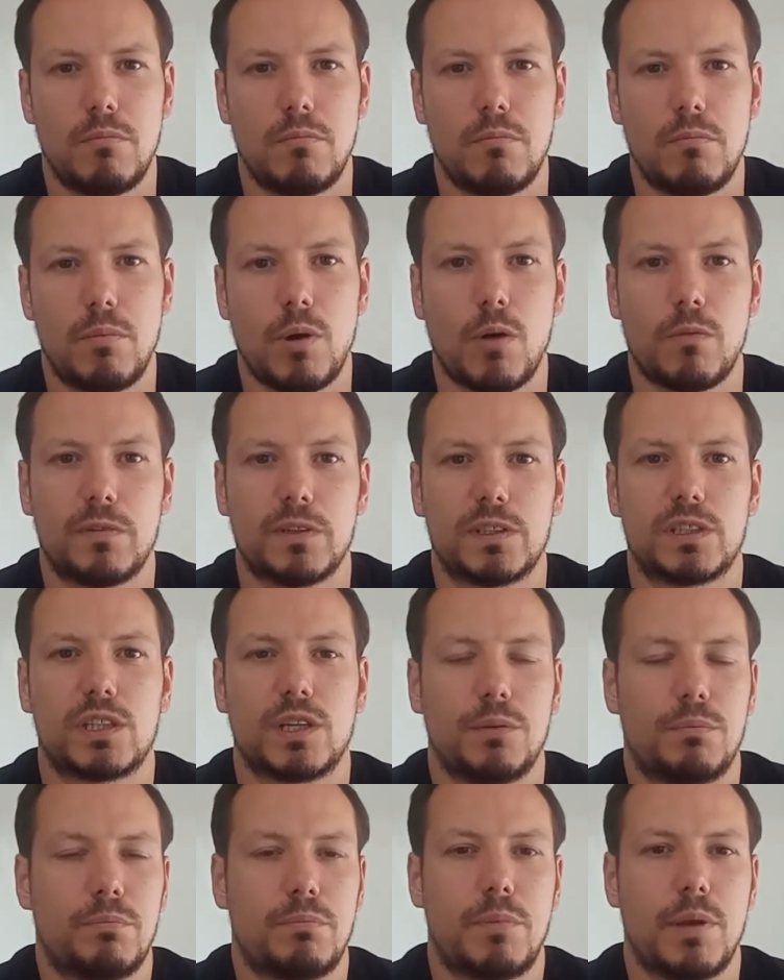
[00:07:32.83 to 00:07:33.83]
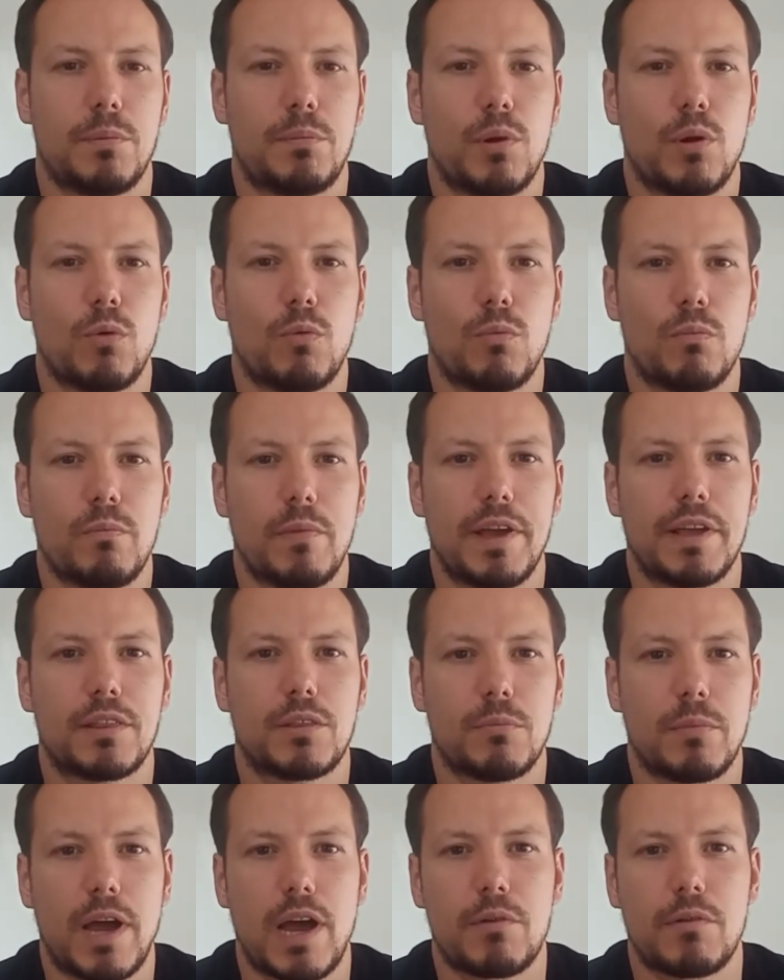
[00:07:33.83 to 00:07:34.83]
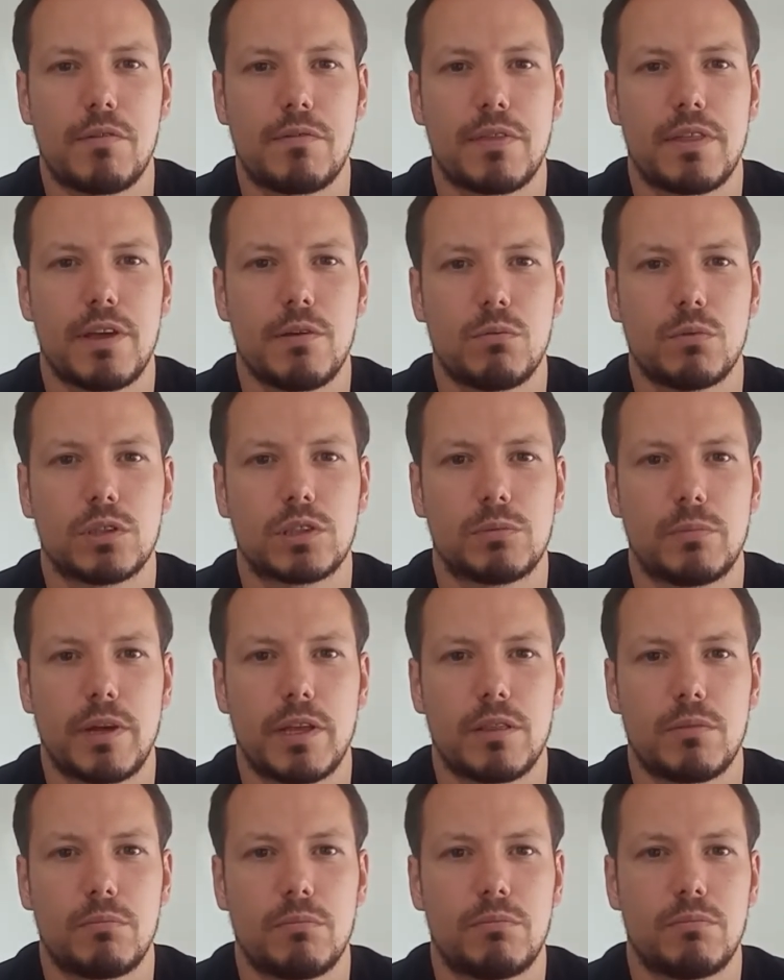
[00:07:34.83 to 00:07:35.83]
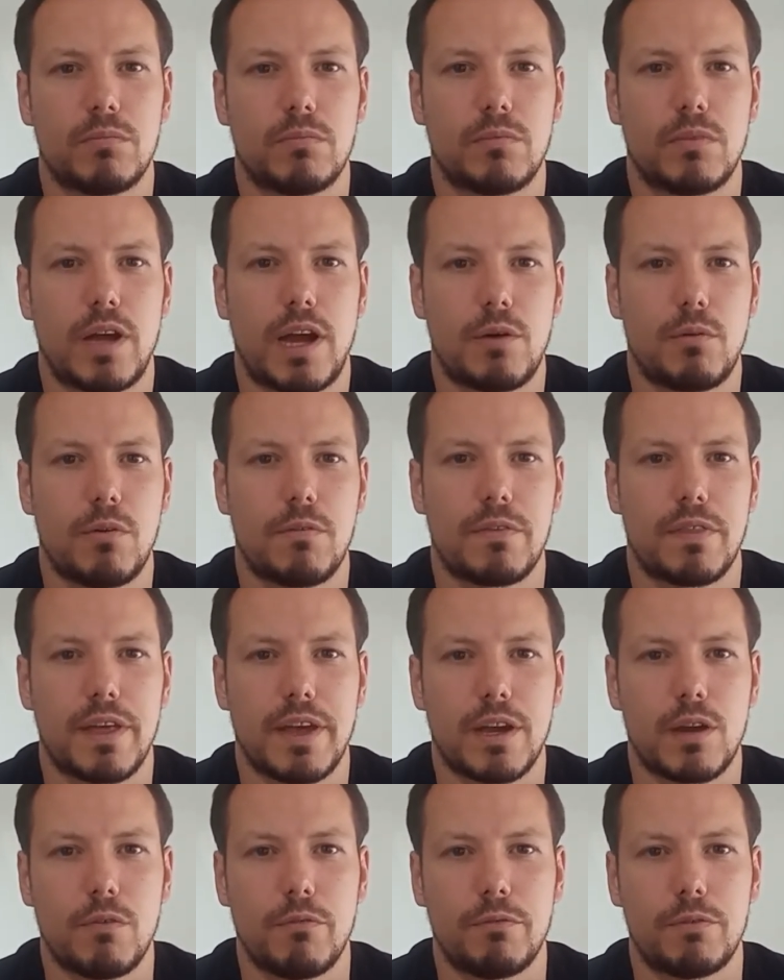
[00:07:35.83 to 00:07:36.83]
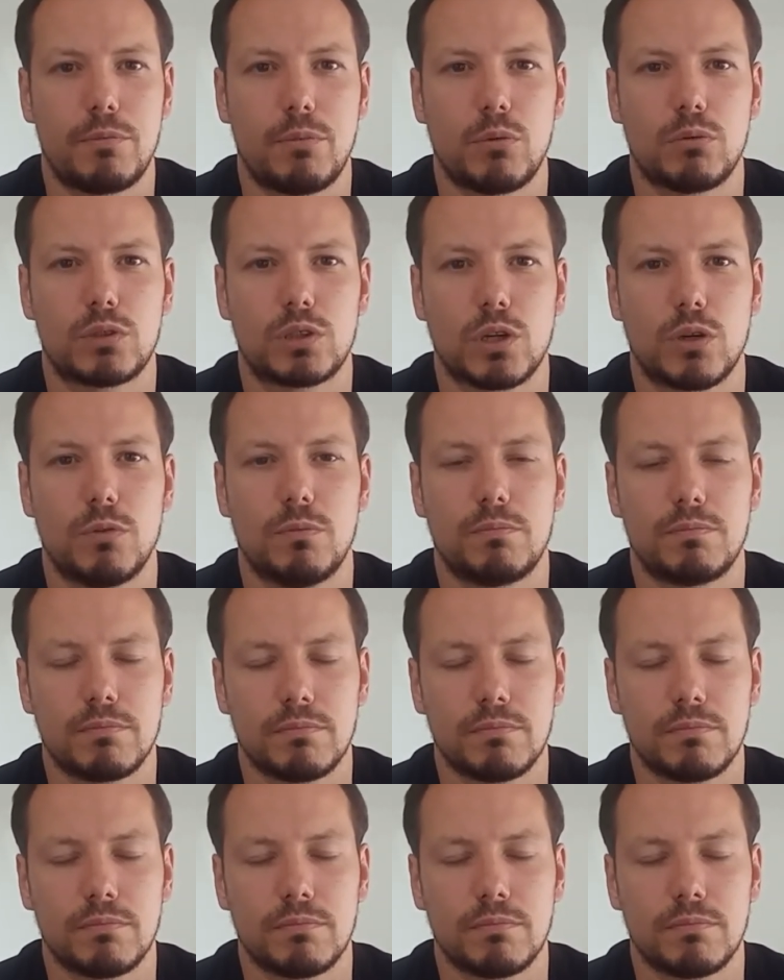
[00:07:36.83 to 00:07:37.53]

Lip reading: But obviously, people will make them however they want to make them, however they're comfortable. So,